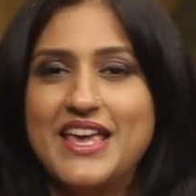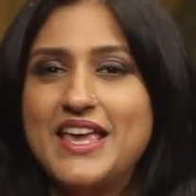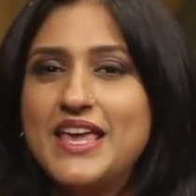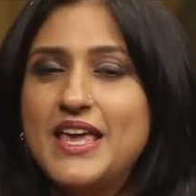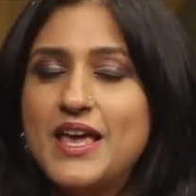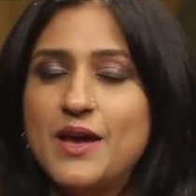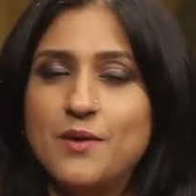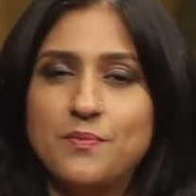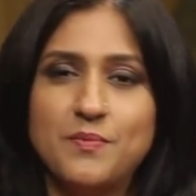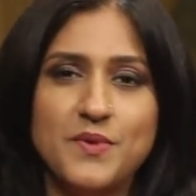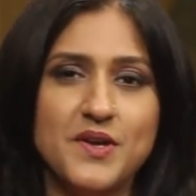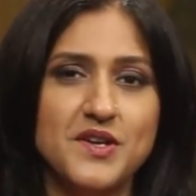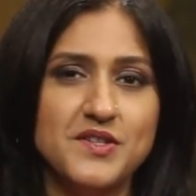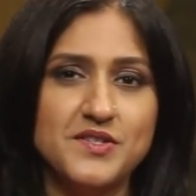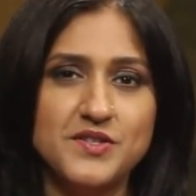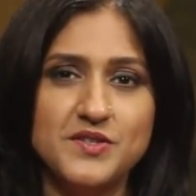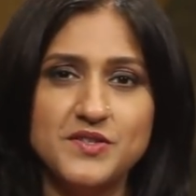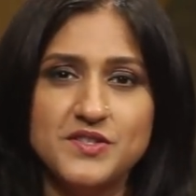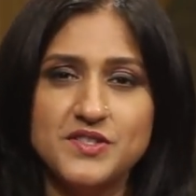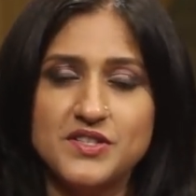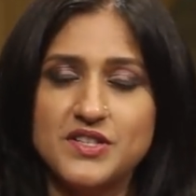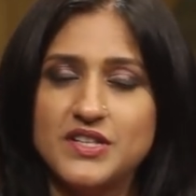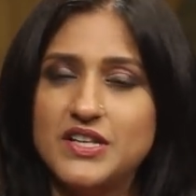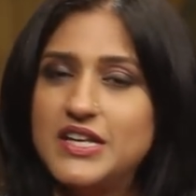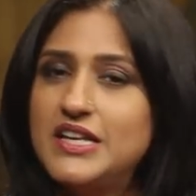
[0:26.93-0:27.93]
He appears
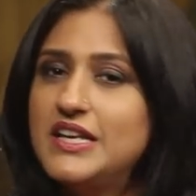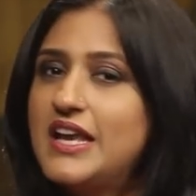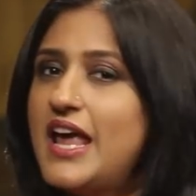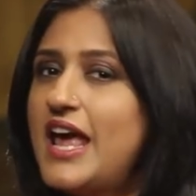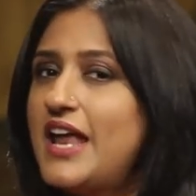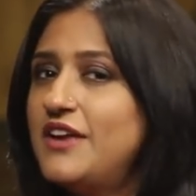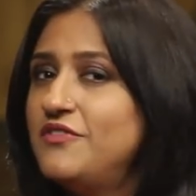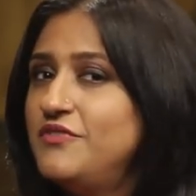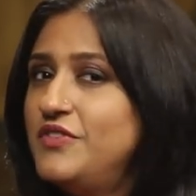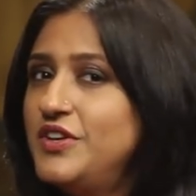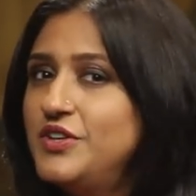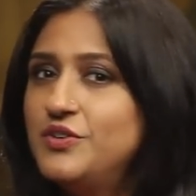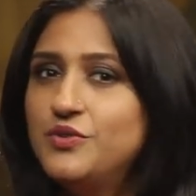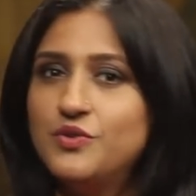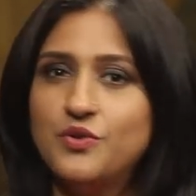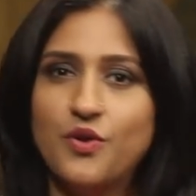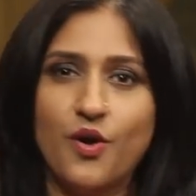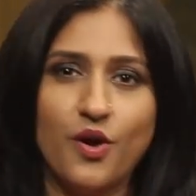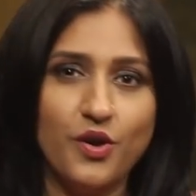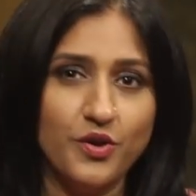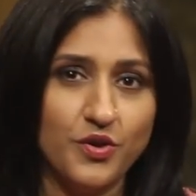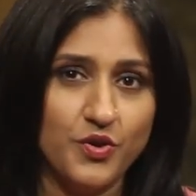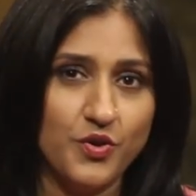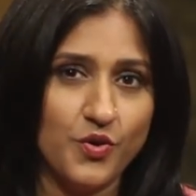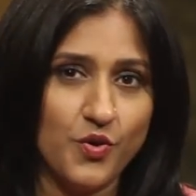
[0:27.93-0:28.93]
on screen and we do
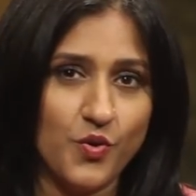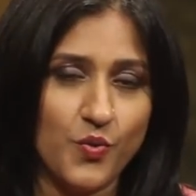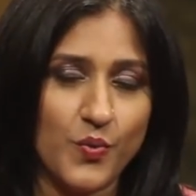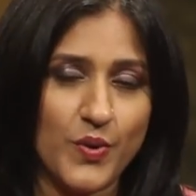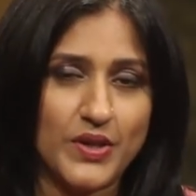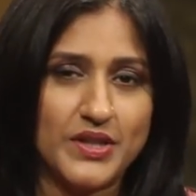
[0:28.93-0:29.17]
not know